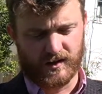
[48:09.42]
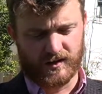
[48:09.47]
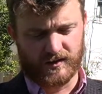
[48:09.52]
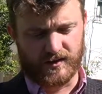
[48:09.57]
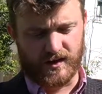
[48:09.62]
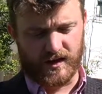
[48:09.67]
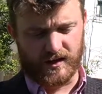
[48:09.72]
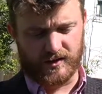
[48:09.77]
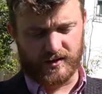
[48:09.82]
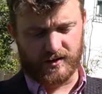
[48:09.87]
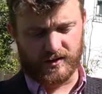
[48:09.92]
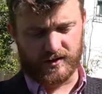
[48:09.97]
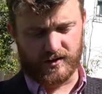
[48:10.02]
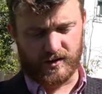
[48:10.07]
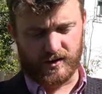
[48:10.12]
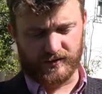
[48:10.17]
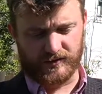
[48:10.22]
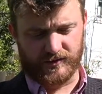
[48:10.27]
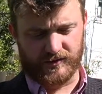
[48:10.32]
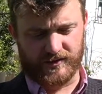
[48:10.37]
They could
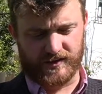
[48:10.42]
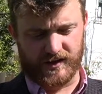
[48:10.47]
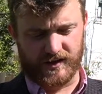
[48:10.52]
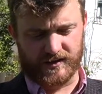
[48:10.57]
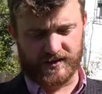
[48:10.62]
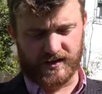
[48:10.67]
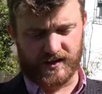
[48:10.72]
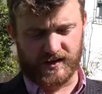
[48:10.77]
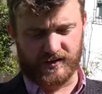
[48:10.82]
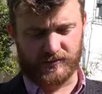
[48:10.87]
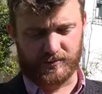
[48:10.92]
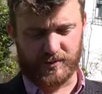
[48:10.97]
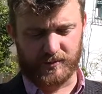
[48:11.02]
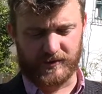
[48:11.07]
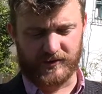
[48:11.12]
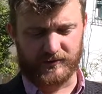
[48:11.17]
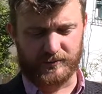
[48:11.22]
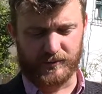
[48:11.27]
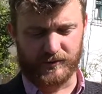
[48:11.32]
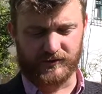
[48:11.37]
also think that it's
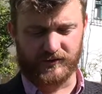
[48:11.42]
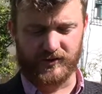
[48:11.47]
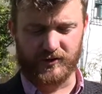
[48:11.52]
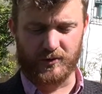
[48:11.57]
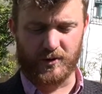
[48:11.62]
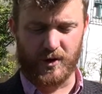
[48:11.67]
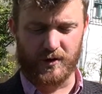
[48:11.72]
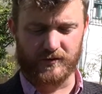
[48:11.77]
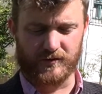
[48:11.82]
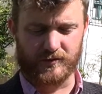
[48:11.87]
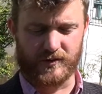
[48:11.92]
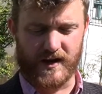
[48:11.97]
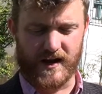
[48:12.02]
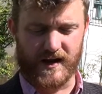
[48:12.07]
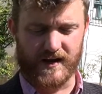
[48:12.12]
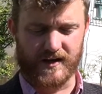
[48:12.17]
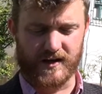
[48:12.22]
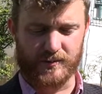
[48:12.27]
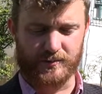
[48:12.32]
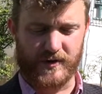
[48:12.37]
permissible to
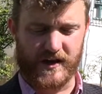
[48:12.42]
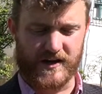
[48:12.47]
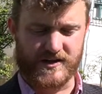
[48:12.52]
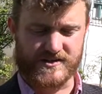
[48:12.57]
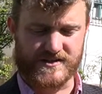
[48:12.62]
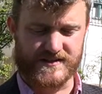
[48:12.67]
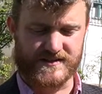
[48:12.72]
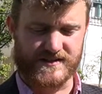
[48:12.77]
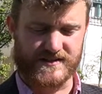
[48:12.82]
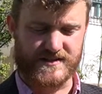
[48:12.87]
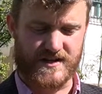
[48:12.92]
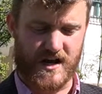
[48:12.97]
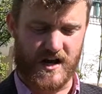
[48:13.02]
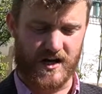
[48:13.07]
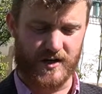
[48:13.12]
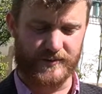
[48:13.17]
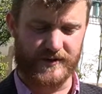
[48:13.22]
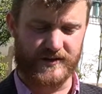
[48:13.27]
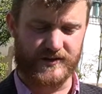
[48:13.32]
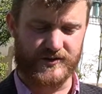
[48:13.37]
override a patient's
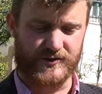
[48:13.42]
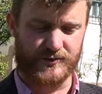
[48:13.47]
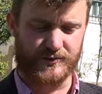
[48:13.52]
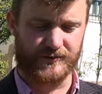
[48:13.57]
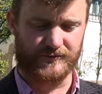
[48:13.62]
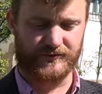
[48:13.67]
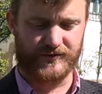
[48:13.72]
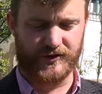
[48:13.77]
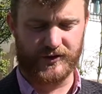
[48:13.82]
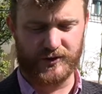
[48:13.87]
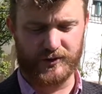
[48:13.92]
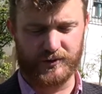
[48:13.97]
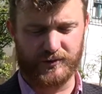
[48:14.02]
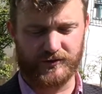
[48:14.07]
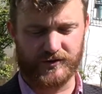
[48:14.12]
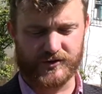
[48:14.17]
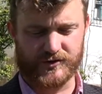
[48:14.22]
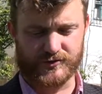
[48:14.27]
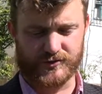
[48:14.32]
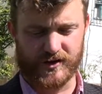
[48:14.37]
autonomy to
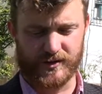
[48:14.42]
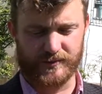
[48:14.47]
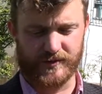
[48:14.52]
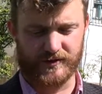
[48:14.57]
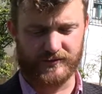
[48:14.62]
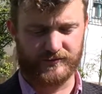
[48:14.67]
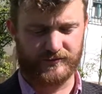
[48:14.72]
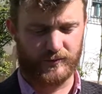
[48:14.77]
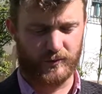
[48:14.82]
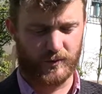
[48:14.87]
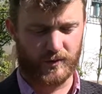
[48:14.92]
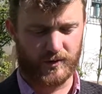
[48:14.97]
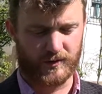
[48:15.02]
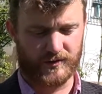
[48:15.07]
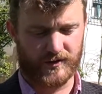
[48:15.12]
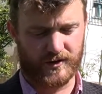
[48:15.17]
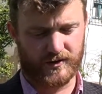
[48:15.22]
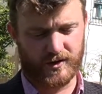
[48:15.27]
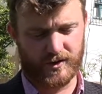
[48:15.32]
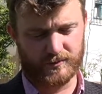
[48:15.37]
refuse a treatment for
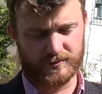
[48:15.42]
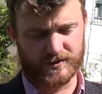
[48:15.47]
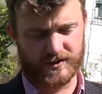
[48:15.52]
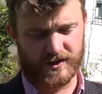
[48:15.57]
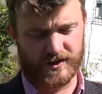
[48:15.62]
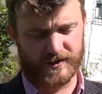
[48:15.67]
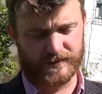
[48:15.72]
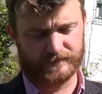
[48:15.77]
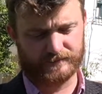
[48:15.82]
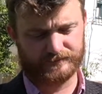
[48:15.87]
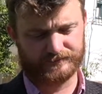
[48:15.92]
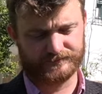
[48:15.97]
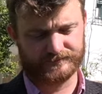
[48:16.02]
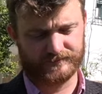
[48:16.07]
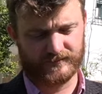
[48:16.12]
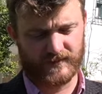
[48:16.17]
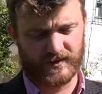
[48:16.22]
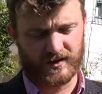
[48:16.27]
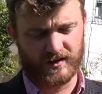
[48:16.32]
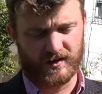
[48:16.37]
their own good.
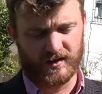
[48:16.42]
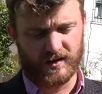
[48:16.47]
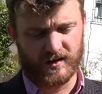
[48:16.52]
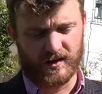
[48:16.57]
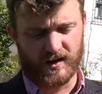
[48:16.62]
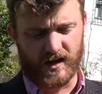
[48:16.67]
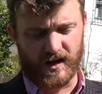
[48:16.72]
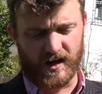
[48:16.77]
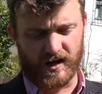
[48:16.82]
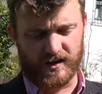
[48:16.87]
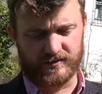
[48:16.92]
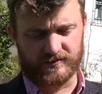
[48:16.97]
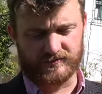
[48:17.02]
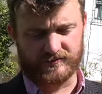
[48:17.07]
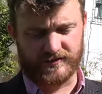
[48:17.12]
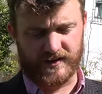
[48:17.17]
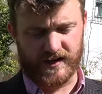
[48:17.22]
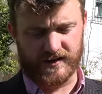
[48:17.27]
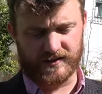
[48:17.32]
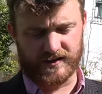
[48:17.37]
And
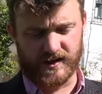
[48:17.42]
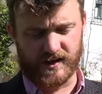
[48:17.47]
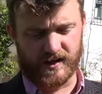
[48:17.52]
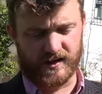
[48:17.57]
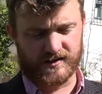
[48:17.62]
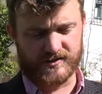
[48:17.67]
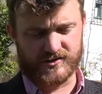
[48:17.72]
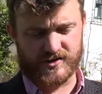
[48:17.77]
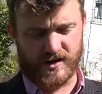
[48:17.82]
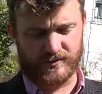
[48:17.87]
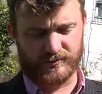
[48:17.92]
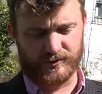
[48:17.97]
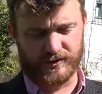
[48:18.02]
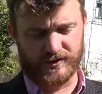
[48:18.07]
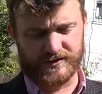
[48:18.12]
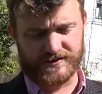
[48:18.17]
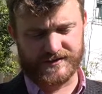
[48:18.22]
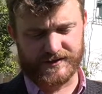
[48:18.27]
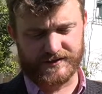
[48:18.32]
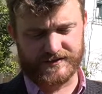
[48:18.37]
finally, on general
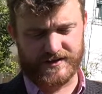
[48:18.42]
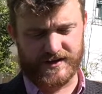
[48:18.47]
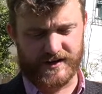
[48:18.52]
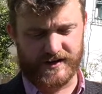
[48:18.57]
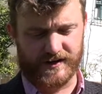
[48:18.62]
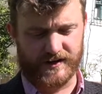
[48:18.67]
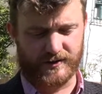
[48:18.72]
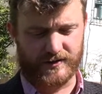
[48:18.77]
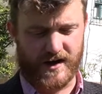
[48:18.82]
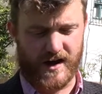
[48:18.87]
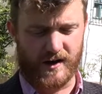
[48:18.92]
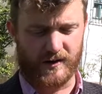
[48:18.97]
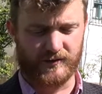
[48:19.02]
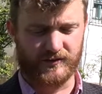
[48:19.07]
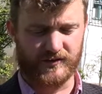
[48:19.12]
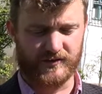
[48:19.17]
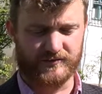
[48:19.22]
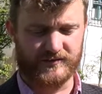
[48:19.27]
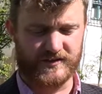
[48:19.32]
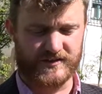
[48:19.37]
utilitarian
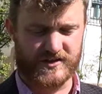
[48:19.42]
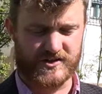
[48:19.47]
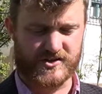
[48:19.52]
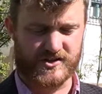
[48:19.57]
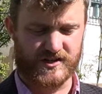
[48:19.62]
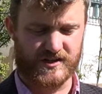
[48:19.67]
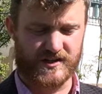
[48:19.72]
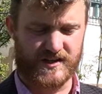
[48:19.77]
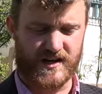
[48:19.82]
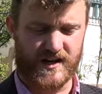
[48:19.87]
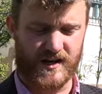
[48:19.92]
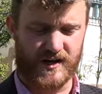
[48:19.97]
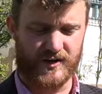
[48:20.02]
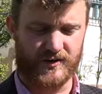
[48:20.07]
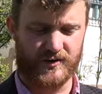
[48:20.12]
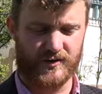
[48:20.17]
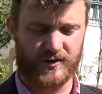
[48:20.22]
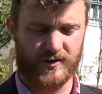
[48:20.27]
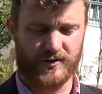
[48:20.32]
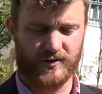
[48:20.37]
grounds, a physician
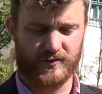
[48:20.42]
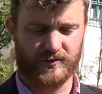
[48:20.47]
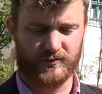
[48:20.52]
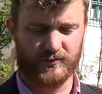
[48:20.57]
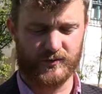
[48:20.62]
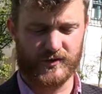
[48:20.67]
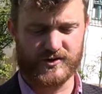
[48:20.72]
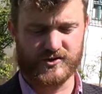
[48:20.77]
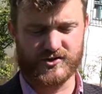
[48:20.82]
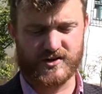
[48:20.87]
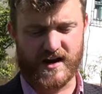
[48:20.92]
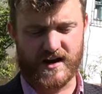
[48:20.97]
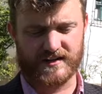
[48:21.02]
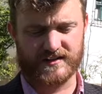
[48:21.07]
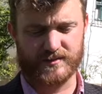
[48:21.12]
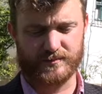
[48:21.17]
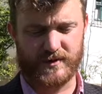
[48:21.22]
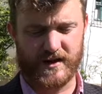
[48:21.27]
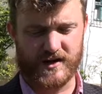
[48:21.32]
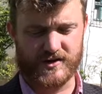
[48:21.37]
can
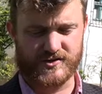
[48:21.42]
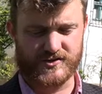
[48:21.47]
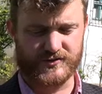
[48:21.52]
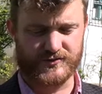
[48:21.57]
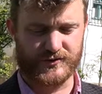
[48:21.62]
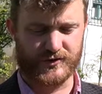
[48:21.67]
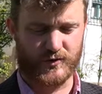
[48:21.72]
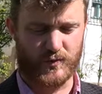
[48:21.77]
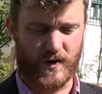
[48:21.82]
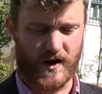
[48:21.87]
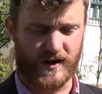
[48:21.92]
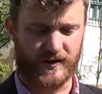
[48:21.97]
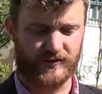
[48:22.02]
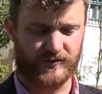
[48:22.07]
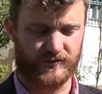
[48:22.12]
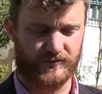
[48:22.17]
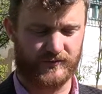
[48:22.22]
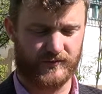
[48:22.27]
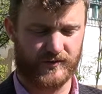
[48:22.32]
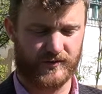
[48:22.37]
reject a patient's
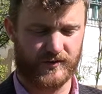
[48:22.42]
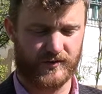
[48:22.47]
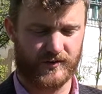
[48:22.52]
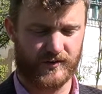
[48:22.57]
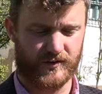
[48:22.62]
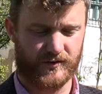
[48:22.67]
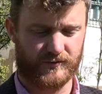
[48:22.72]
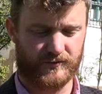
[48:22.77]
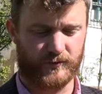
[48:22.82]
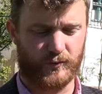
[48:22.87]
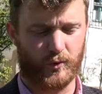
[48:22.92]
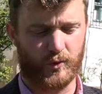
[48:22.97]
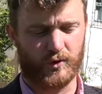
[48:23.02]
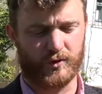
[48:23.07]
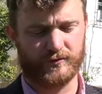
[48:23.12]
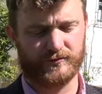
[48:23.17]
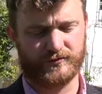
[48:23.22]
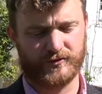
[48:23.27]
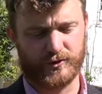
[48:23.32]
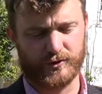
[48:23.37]
request
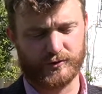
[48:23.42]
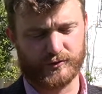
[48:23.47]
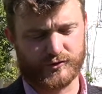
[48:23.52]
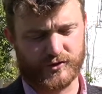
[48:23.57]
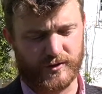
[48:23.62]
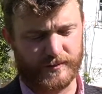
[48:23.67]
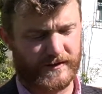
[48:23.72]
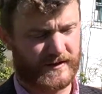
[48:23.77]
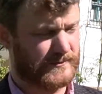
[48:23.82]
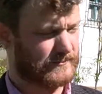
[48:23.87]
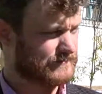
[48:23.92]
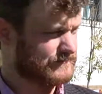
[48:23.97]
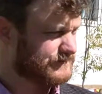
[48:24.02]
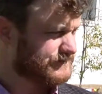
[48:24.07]
for futile treatment.